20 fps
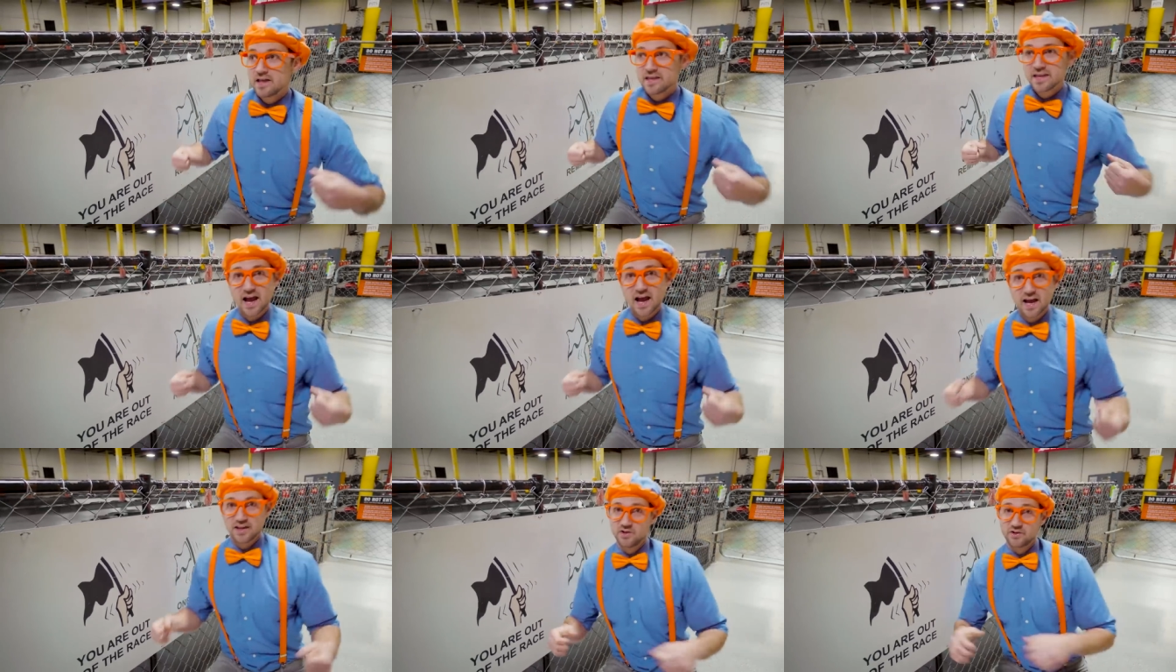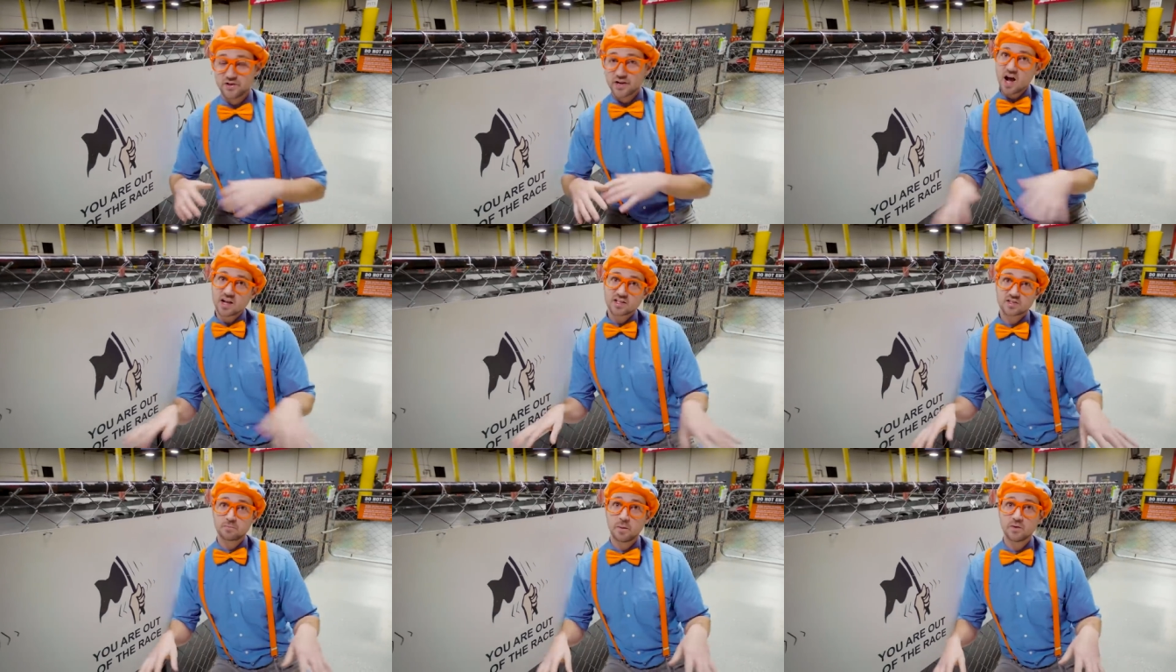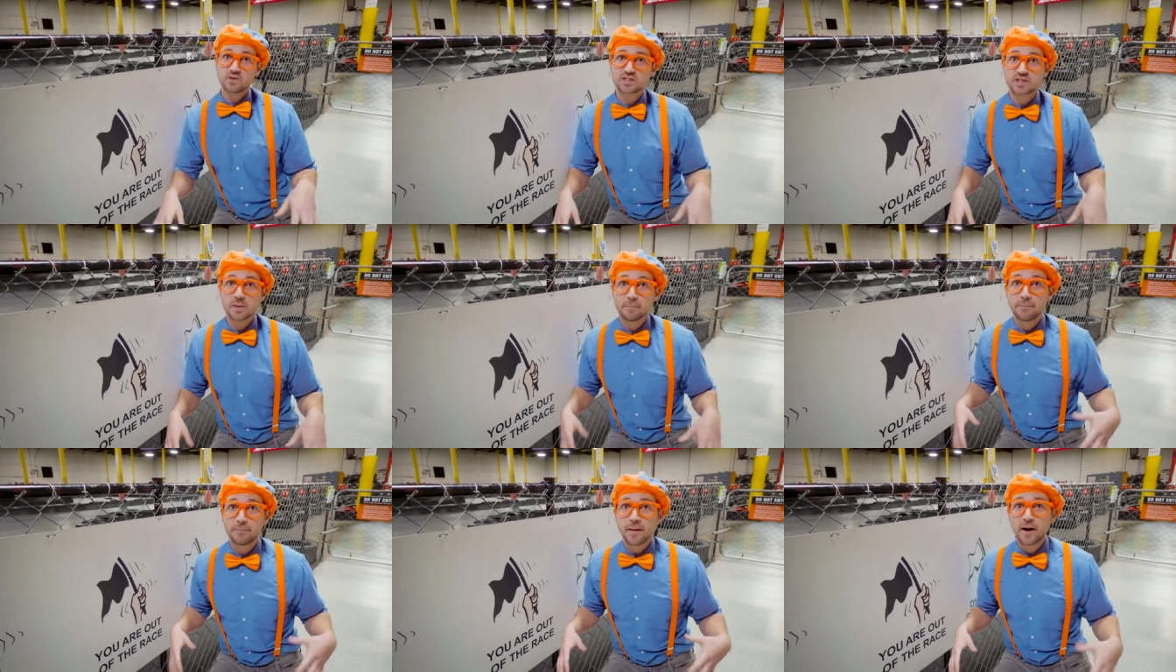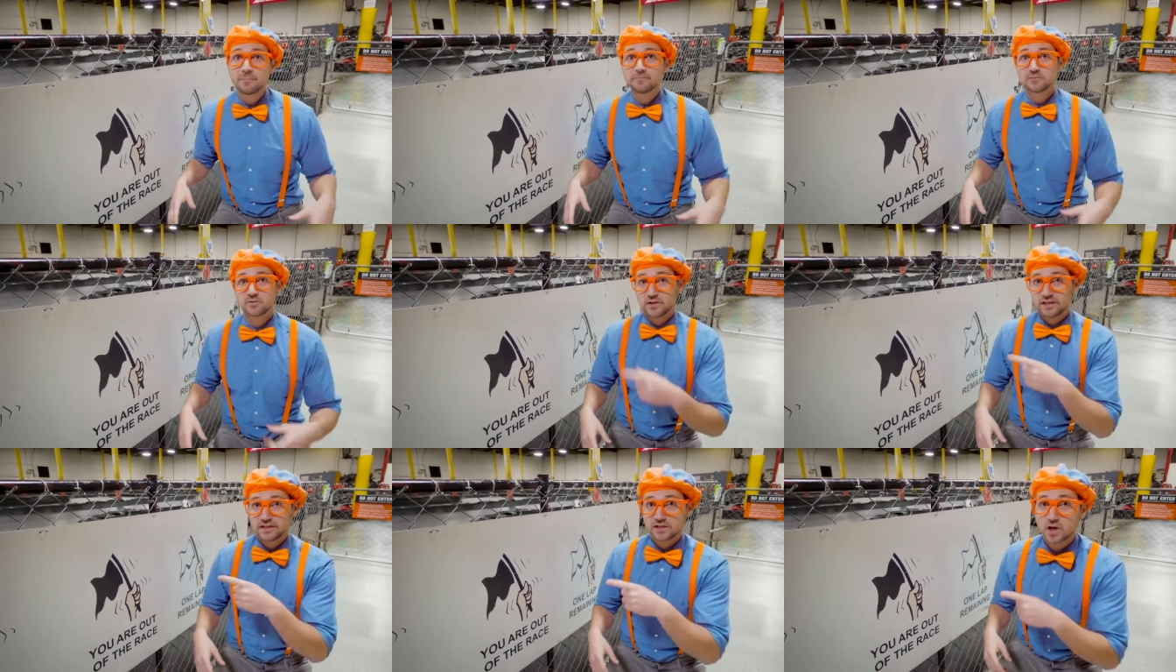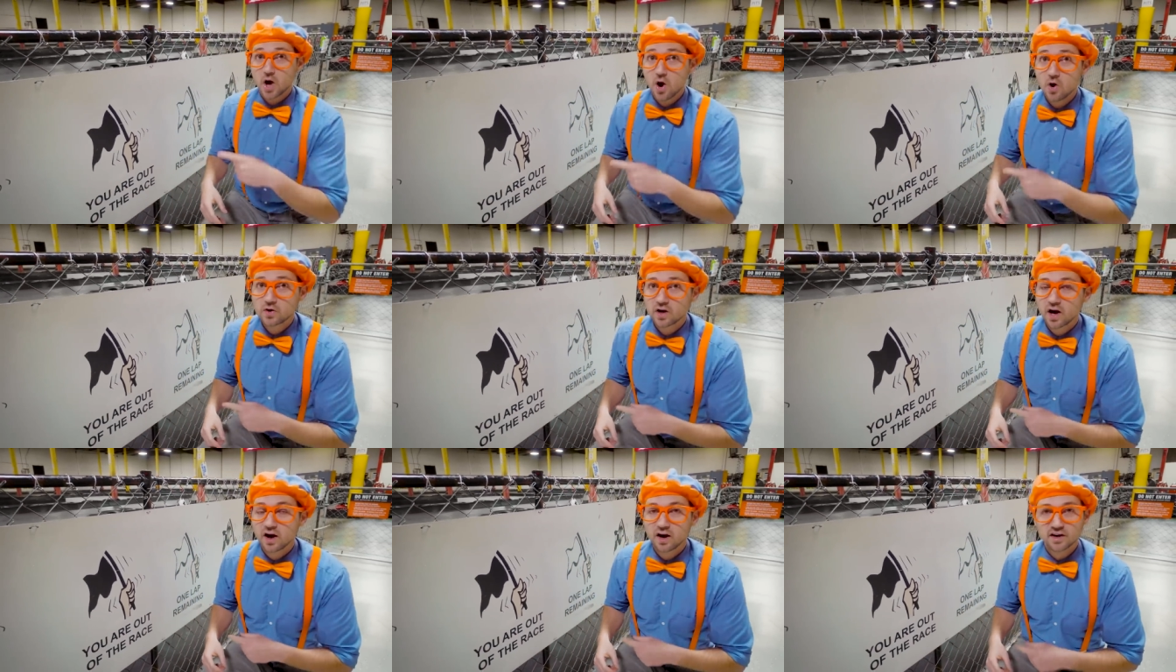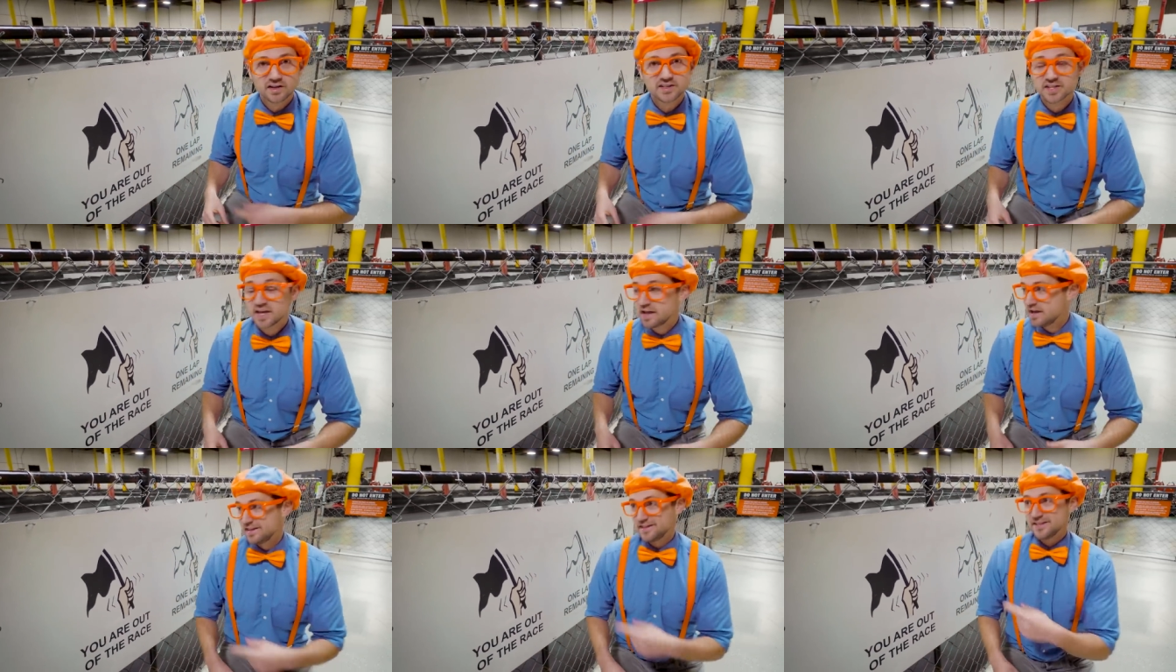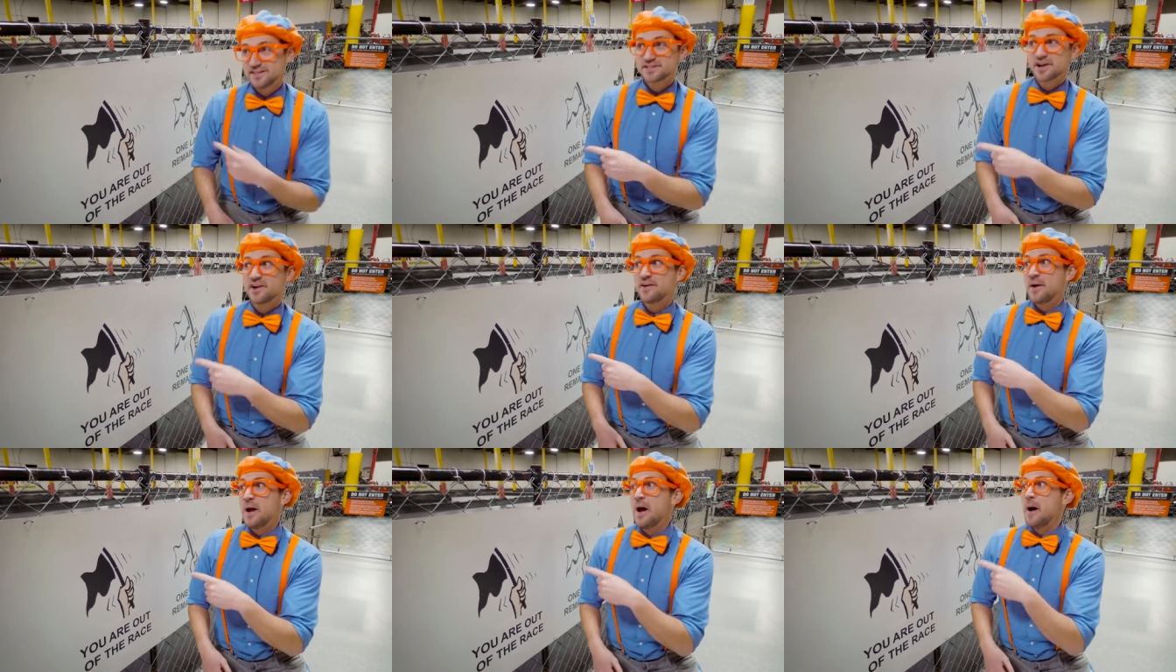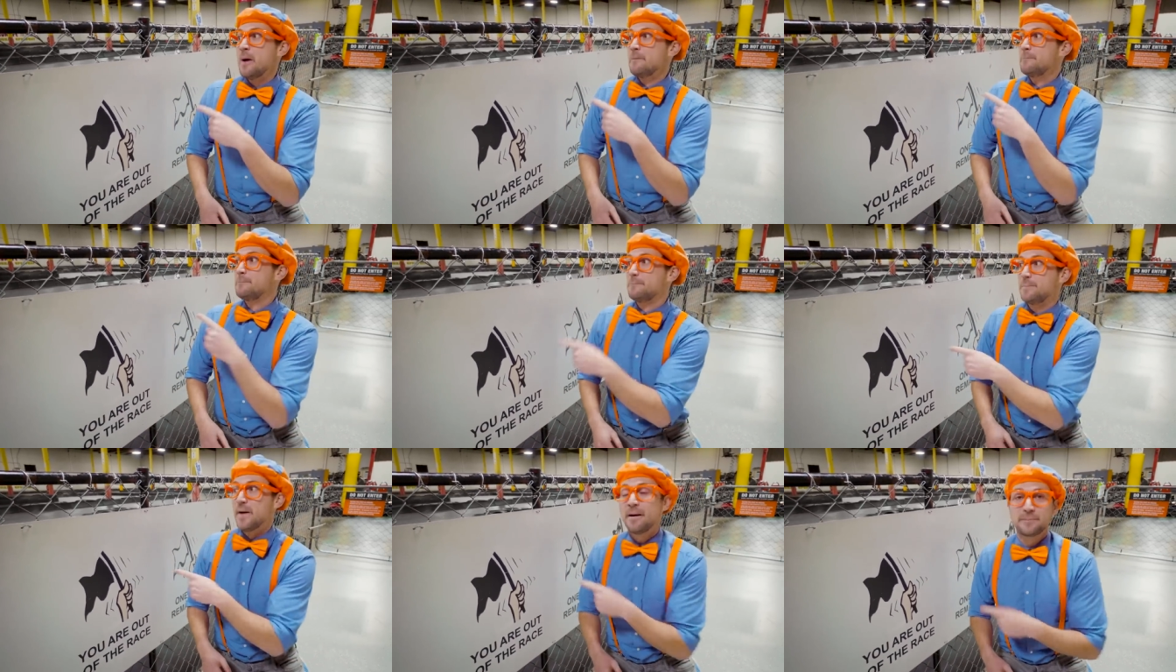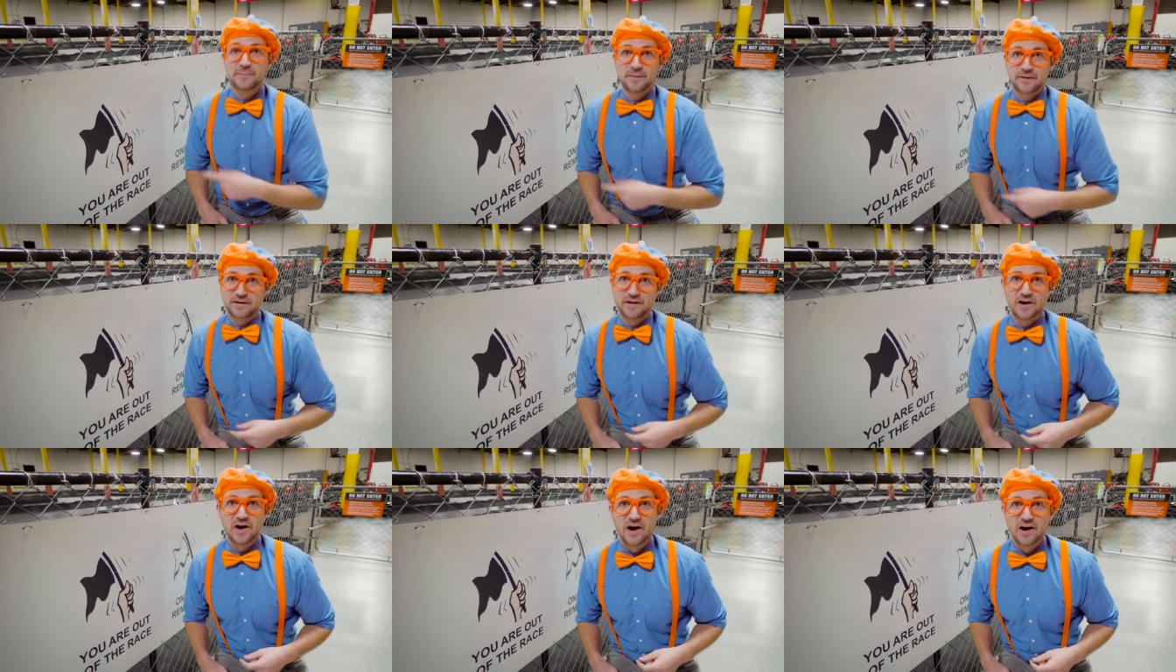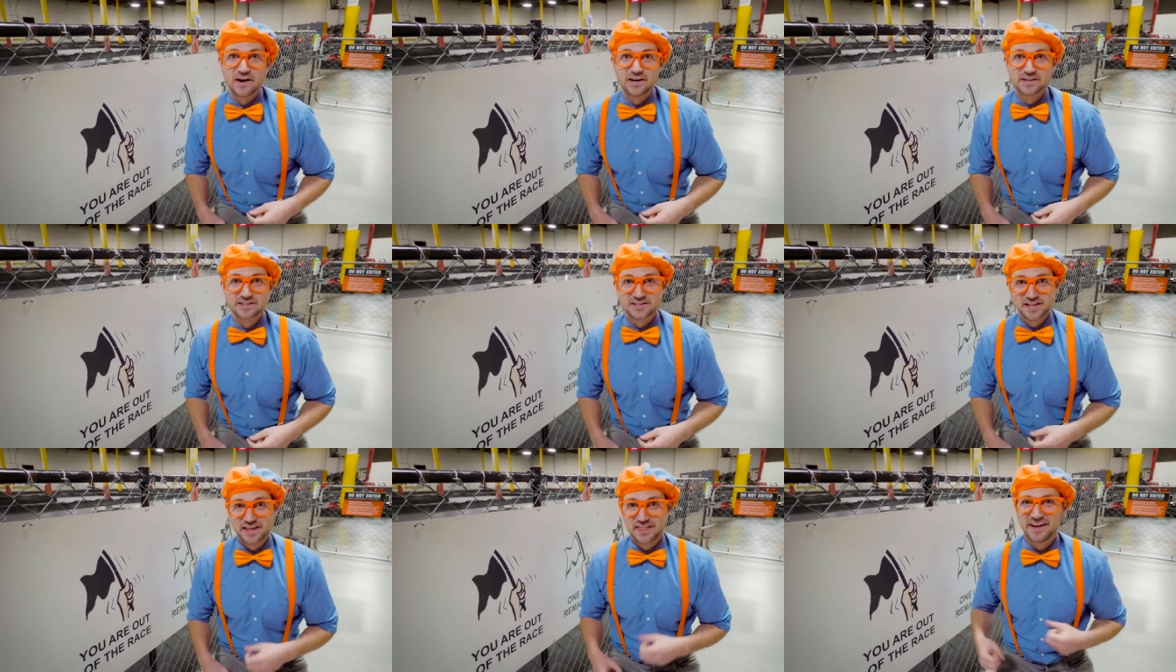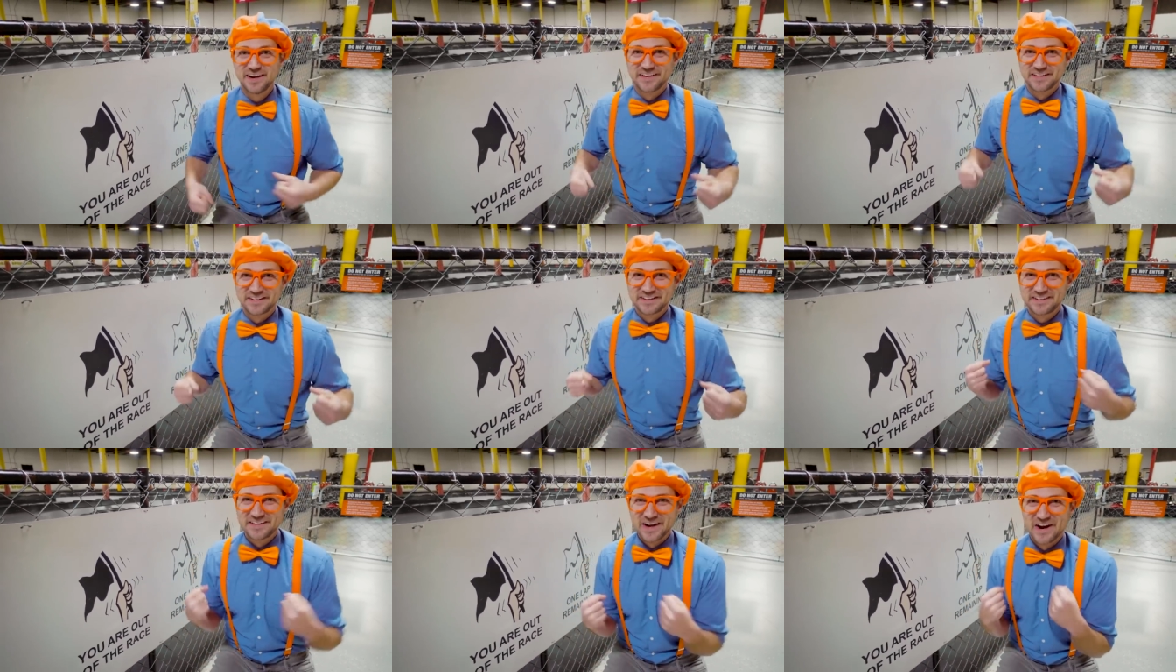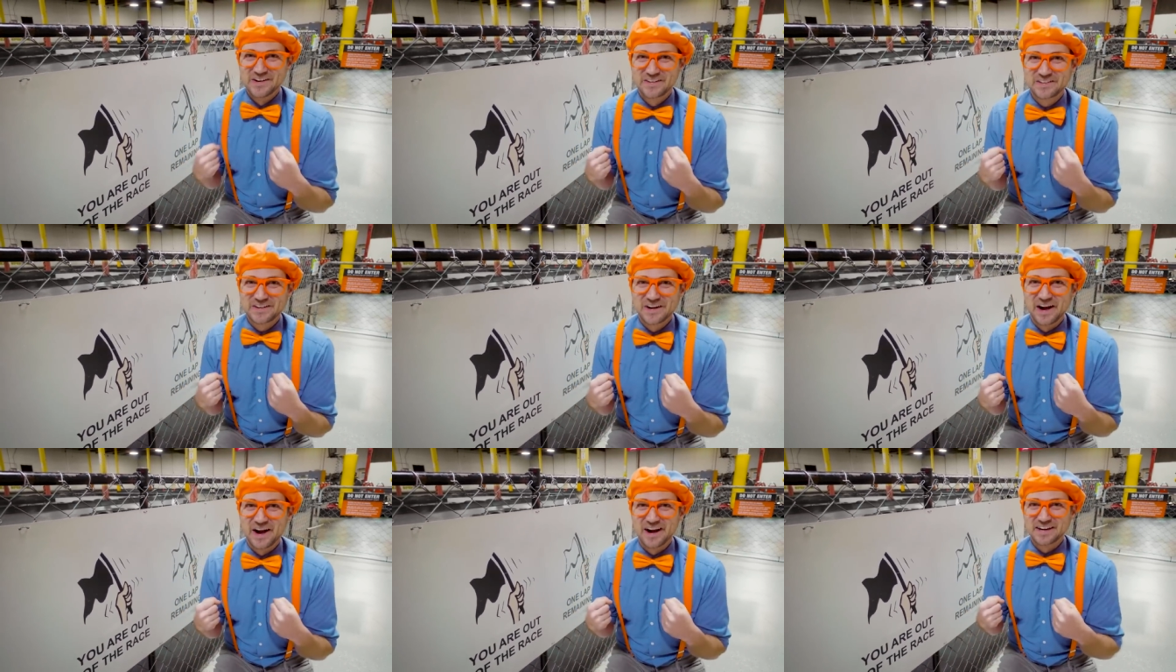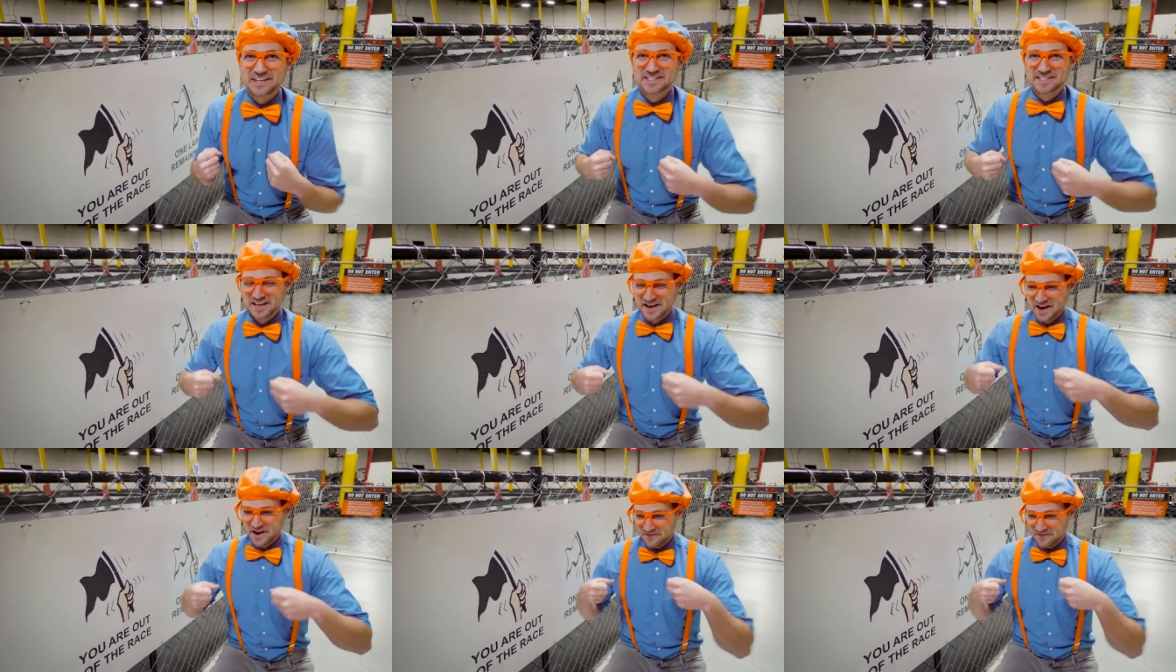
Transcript: Yeah, you're not supposed to bump during go karts. These aren't bumper cars, they're go karts.